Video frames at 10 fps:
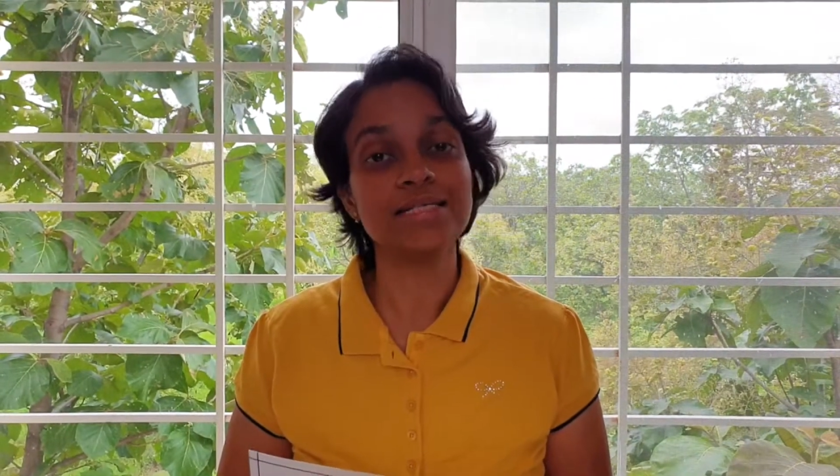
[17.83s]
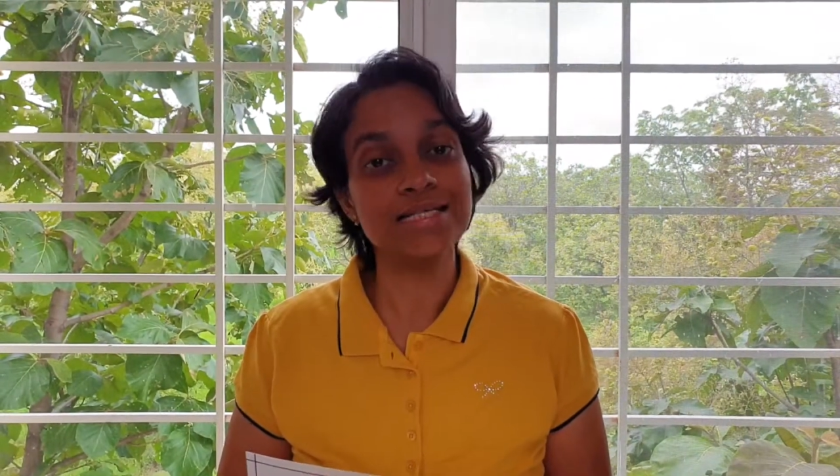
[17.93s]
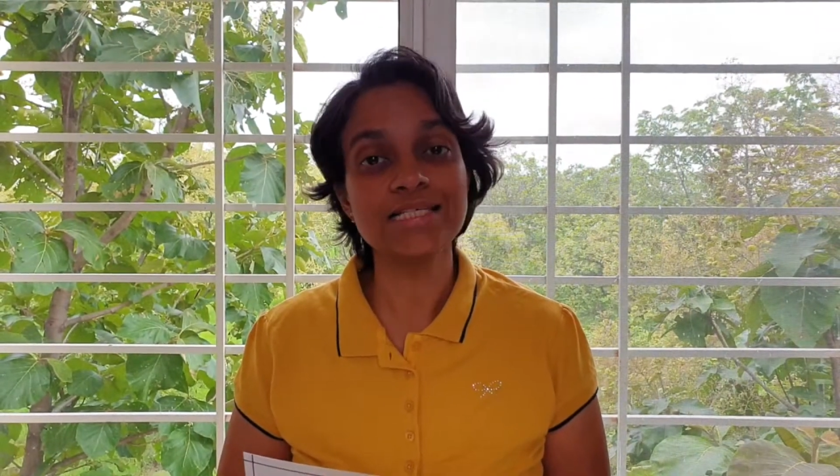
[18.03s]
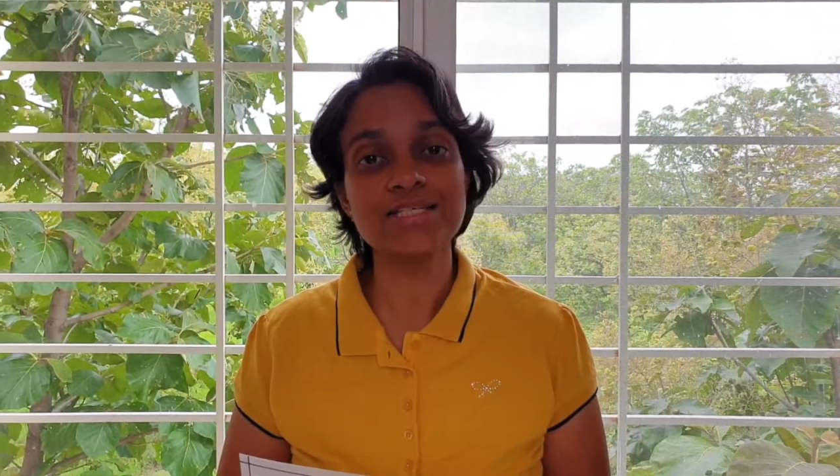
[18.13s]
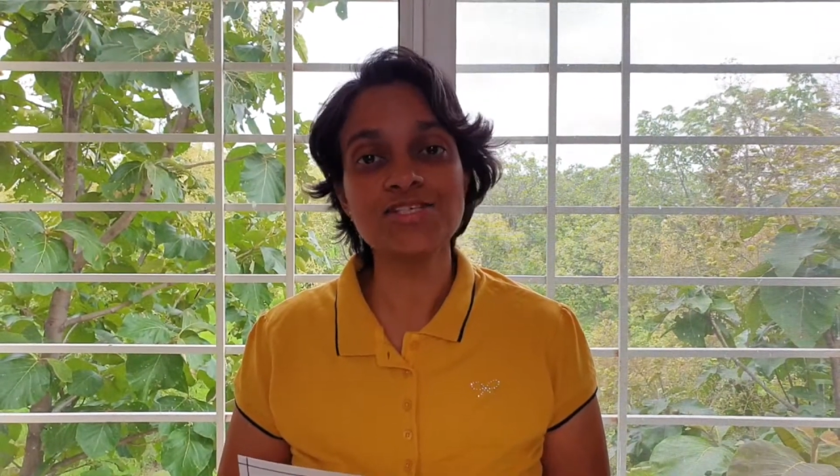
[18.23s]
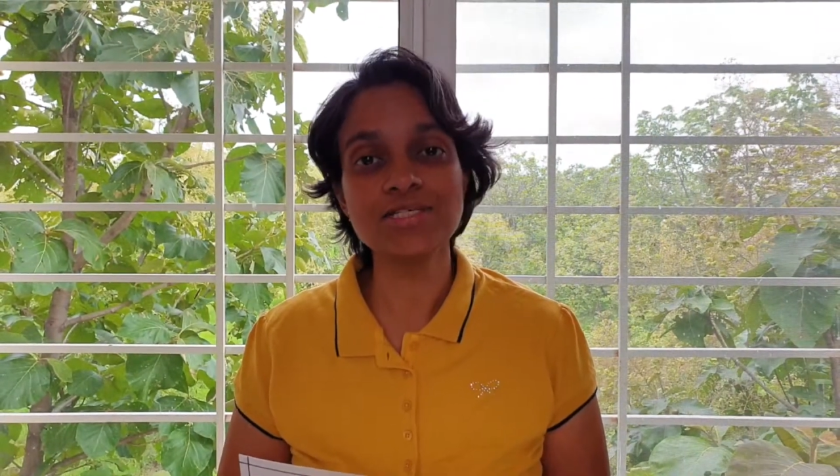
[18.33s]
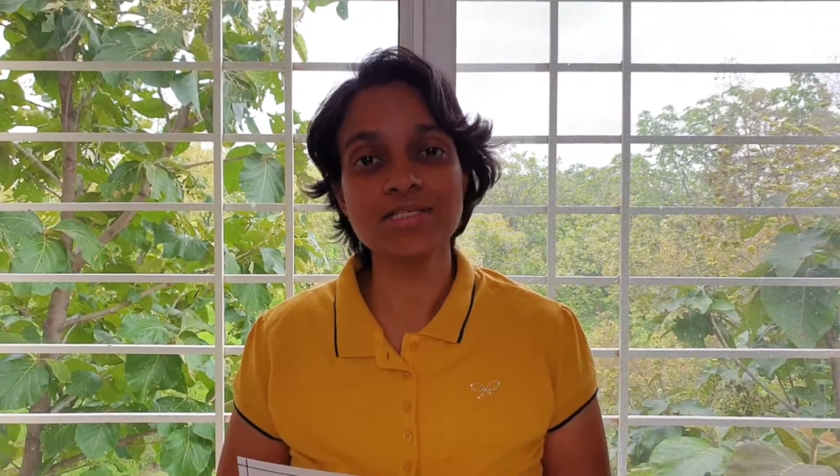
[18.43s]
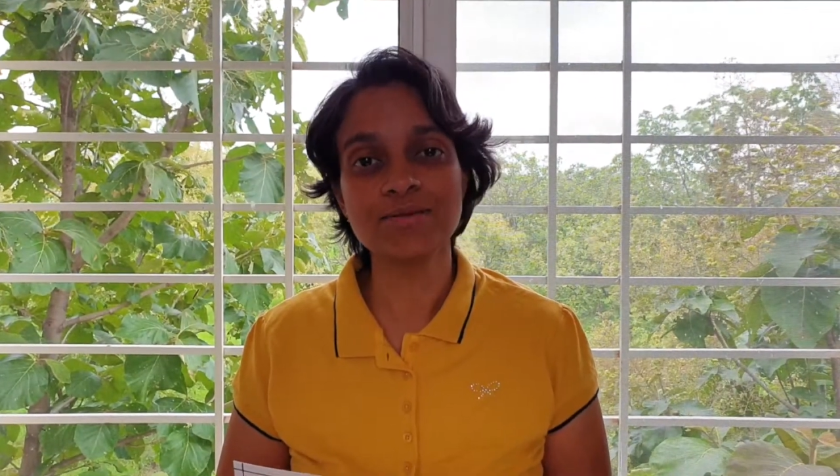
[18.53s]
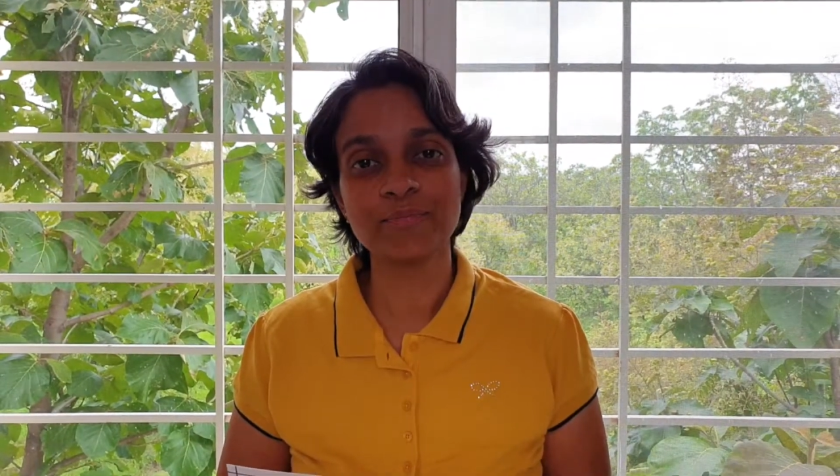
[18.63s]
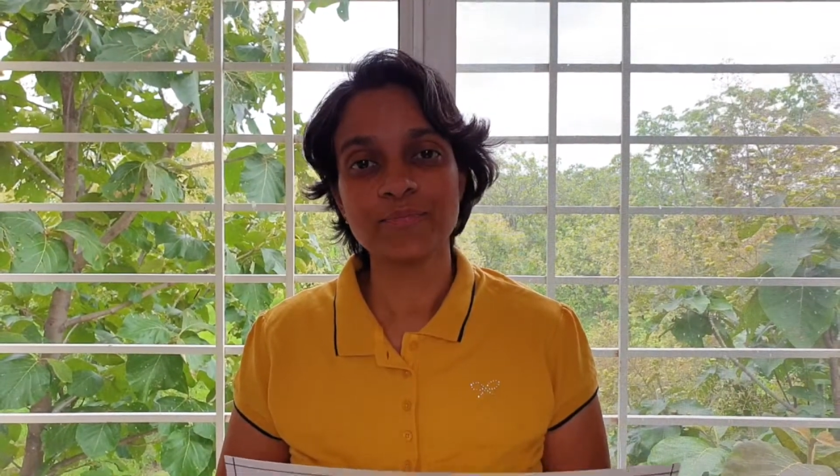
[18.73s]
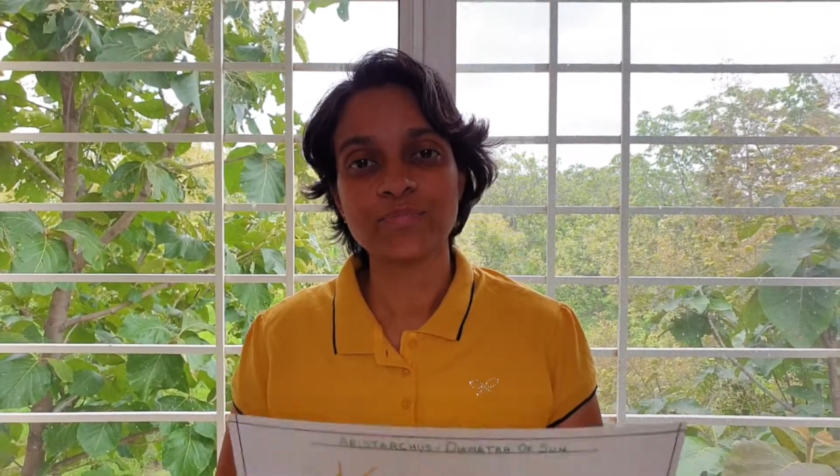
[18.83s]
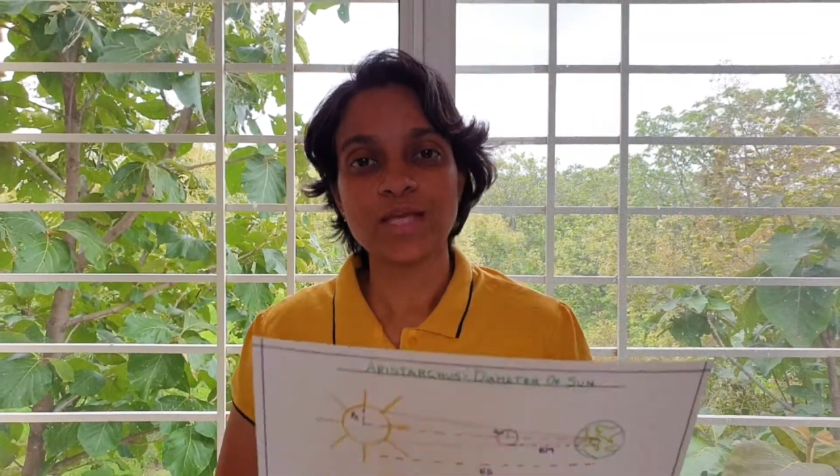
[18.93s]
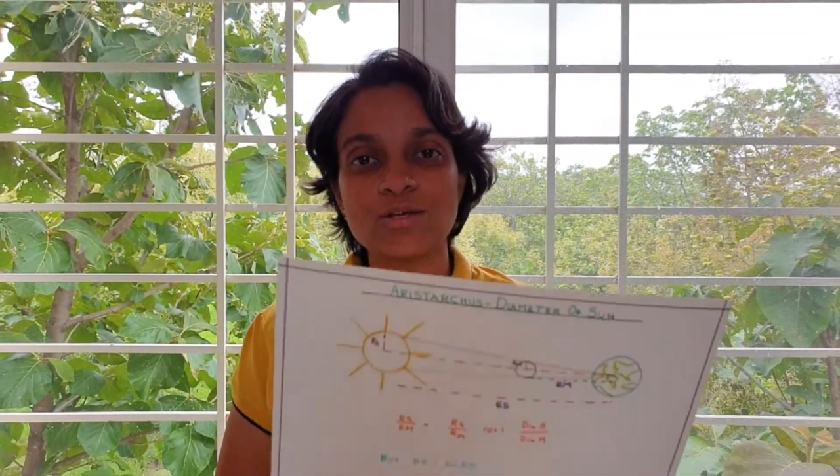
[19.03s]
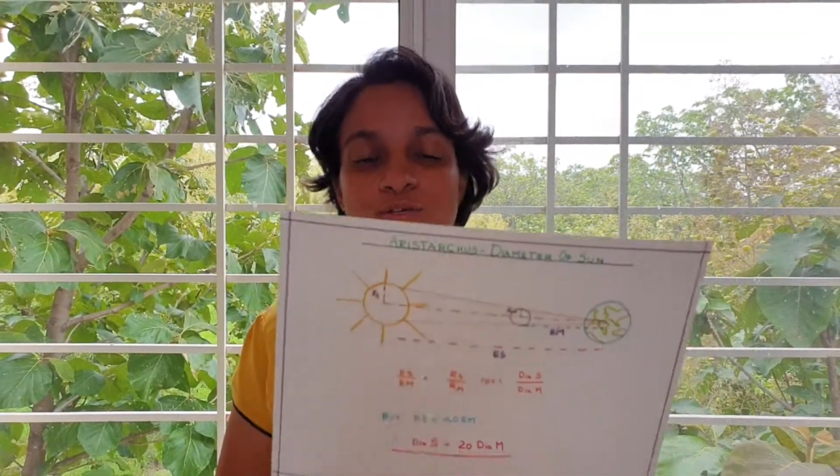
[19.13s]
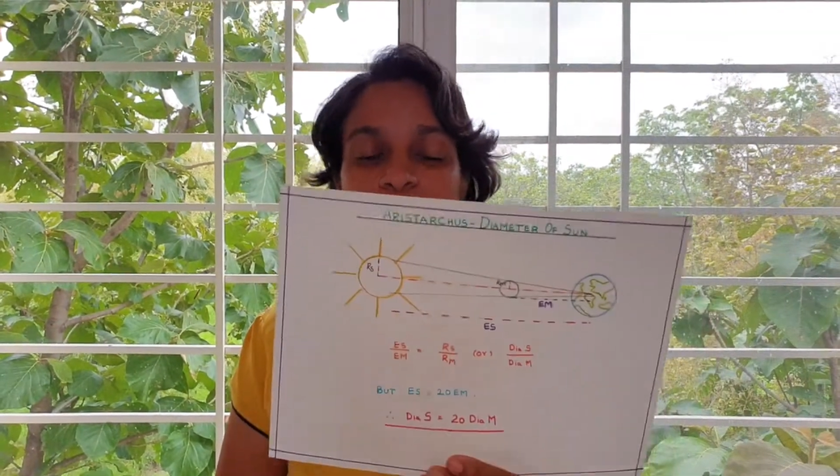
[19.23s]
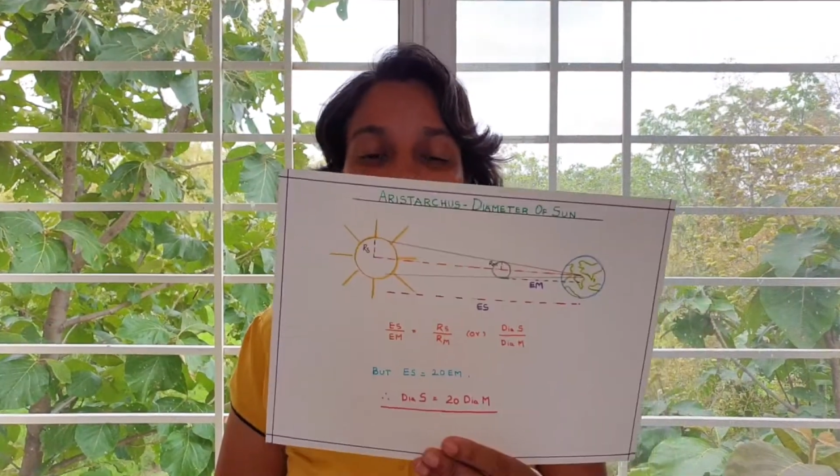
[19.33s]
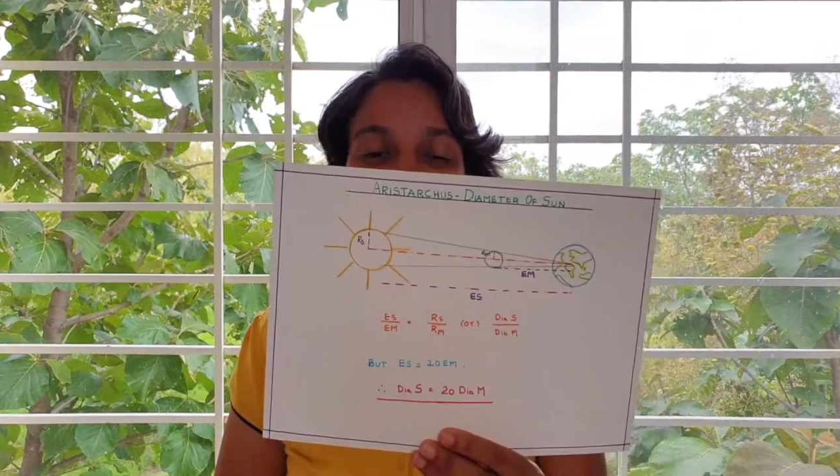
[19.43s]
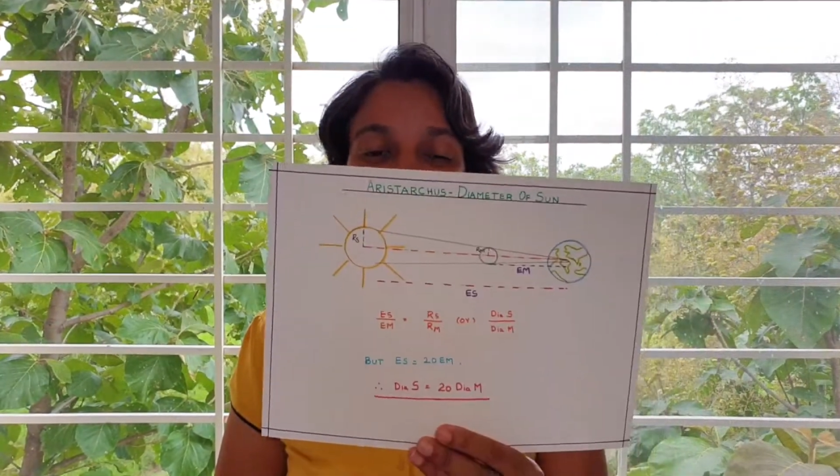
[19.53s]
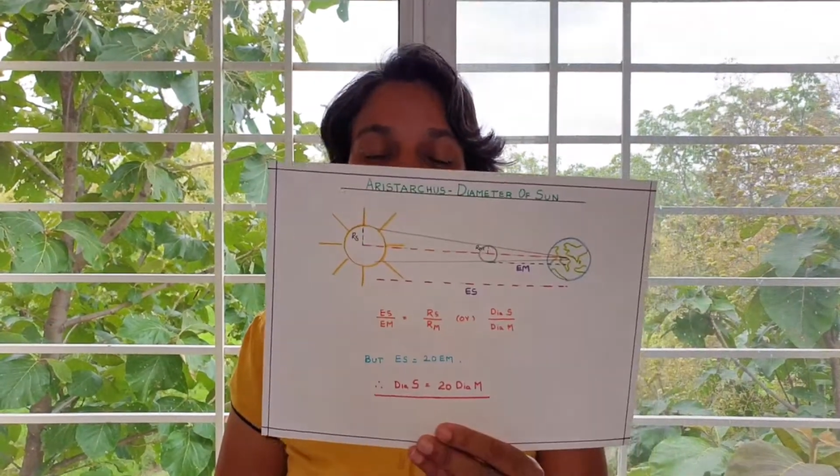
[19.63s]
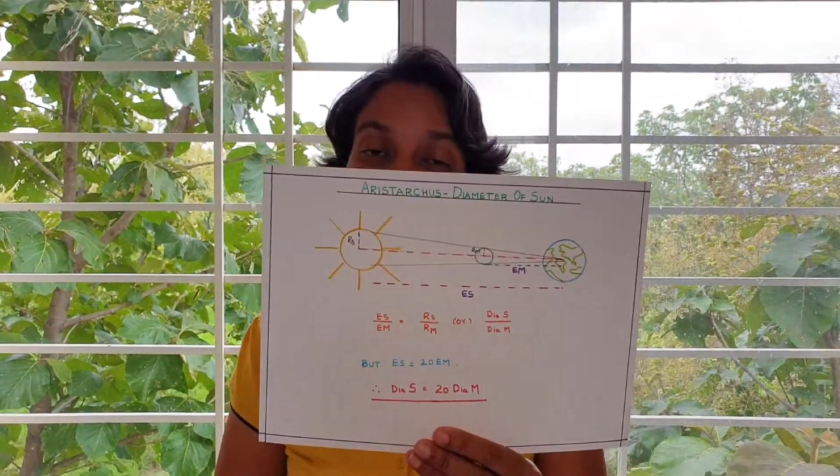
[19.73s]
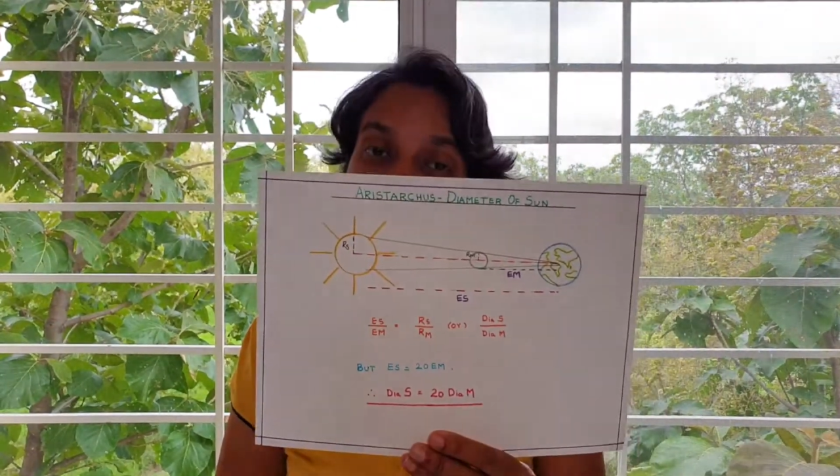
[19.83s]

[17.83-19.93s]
distance. Today, it